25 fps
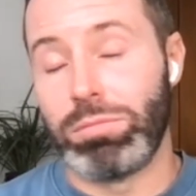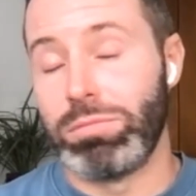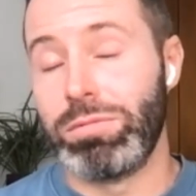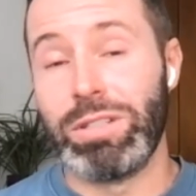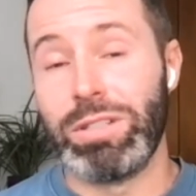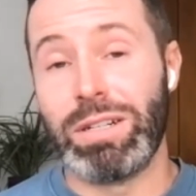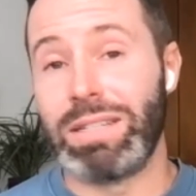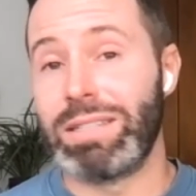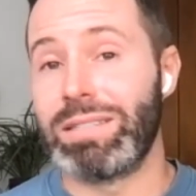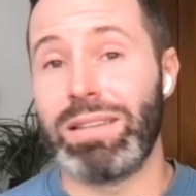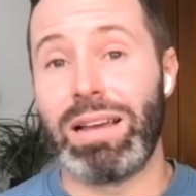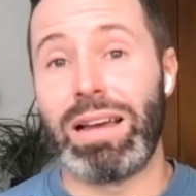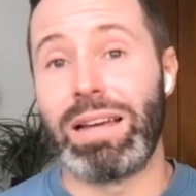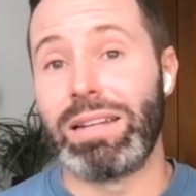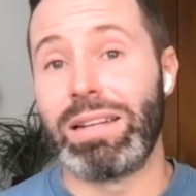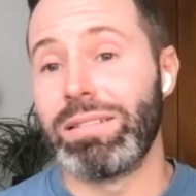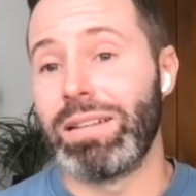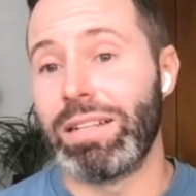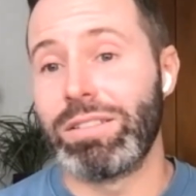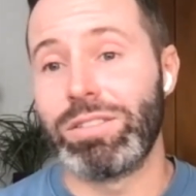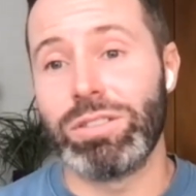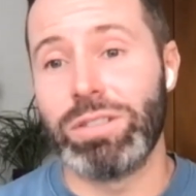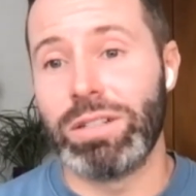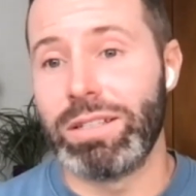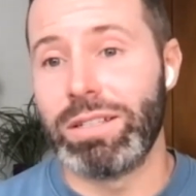really sad
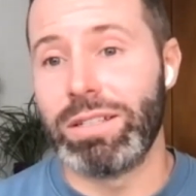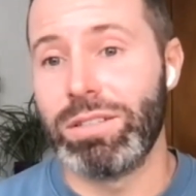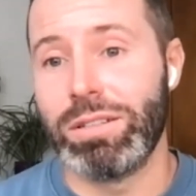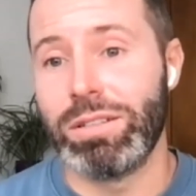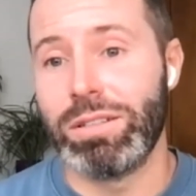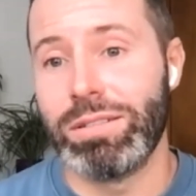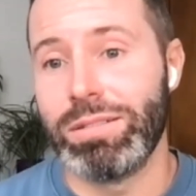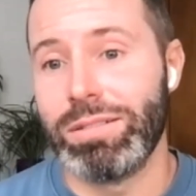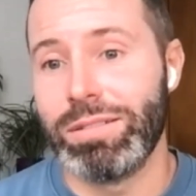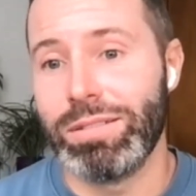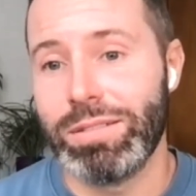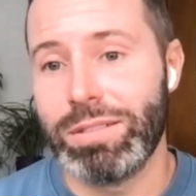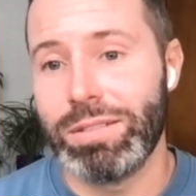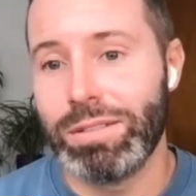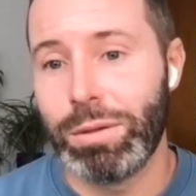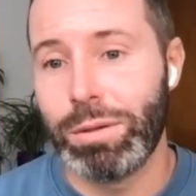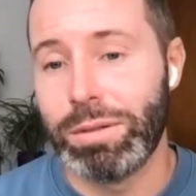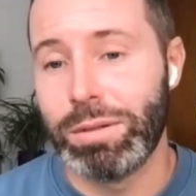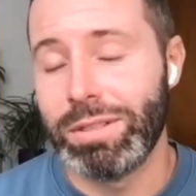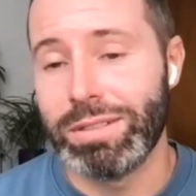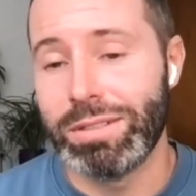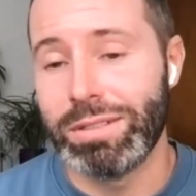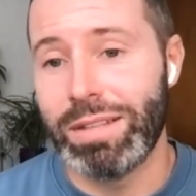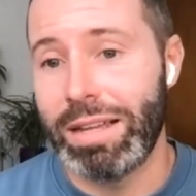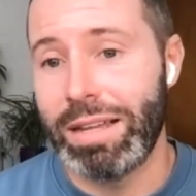actually to
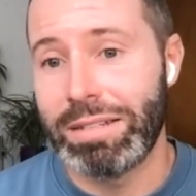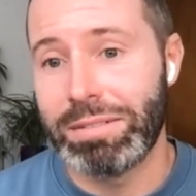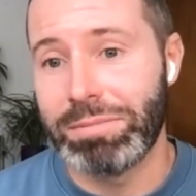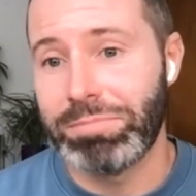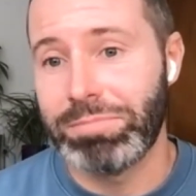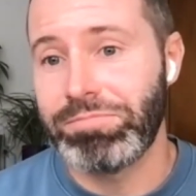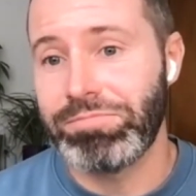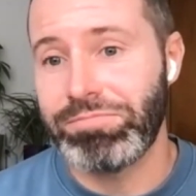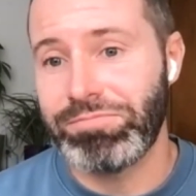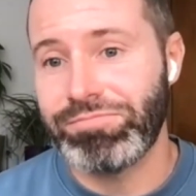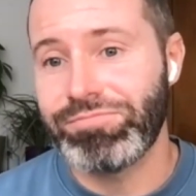understand.